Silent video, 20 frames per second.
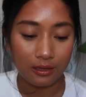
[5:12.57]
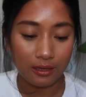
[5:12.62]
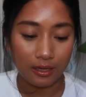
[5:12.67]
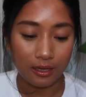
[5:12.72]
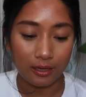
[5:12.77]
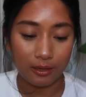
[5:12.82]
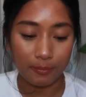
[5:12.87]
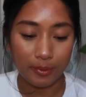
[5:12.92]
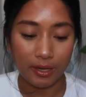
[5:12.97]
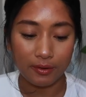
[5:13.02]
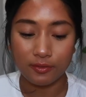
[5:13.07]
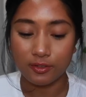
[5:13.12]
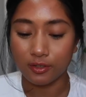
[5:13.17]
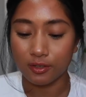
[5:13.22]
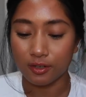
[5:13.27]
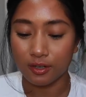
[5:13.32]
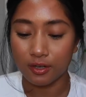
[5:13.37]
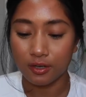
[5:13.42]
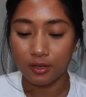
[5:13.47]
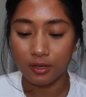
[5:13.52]

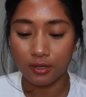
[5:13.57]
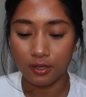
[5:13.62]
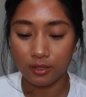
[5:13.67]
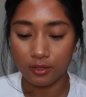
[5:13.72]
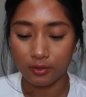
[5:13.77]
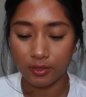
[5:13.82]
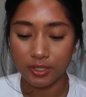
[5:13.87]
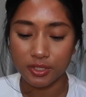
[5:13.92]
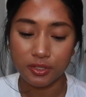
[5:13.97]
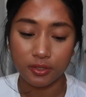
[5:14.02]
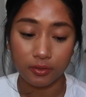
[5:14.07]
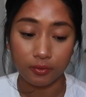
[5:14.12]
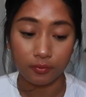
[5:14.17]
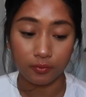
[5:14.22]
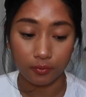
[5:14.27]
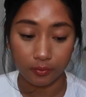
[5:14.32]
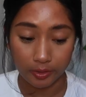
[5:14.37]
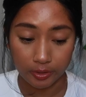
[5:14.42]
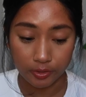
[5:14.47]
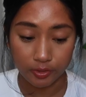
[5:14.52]
After a great deal
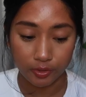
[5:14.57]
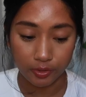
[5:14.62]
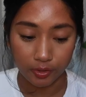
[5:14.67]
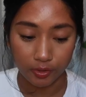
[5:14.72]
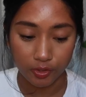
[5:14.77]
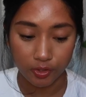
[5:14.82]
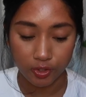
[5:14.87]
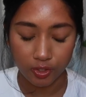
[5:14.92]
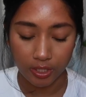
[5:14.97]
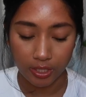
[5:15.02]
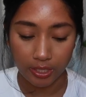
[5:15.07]
of research,